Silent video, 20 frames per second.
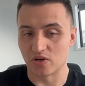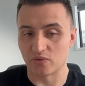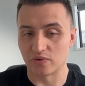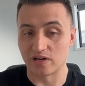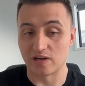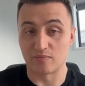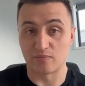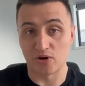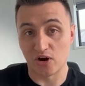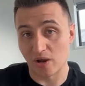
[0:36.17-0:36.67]

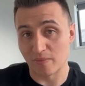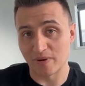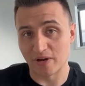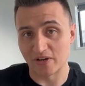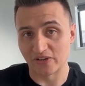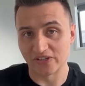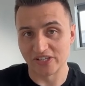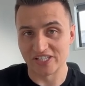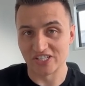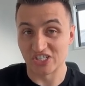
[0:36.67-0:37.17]
we're
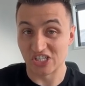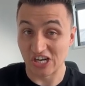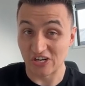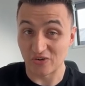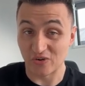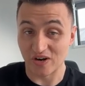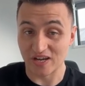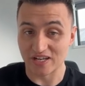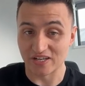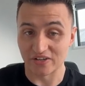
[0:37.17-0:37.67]
primarily
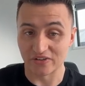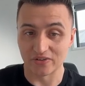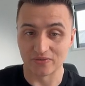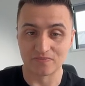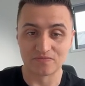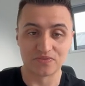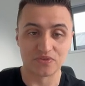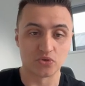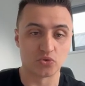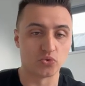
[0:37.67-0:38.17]
generating
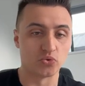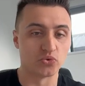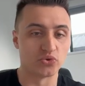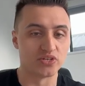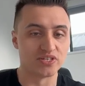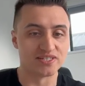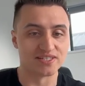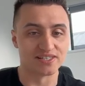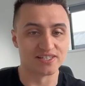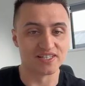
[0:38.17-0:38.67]
all
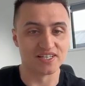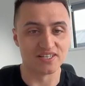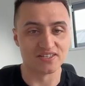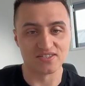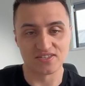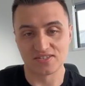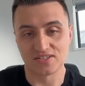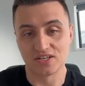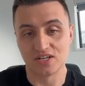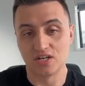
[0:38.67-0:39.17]
these
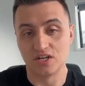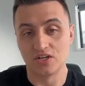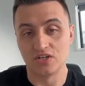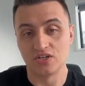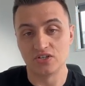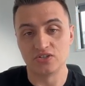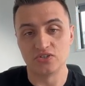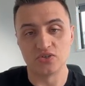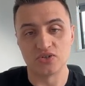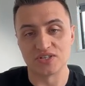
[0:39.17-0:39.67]
leads,
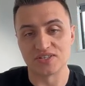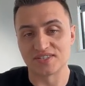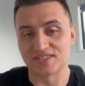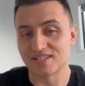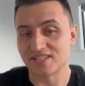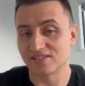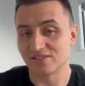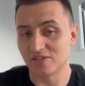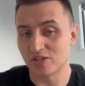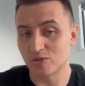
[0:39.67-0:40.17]
you can see
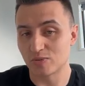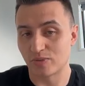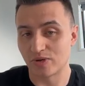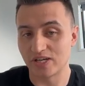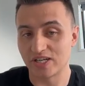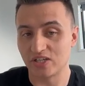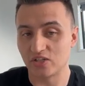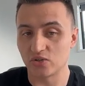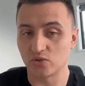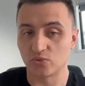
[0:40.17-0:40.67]
it looks
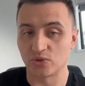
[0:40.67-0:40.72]
pretty good.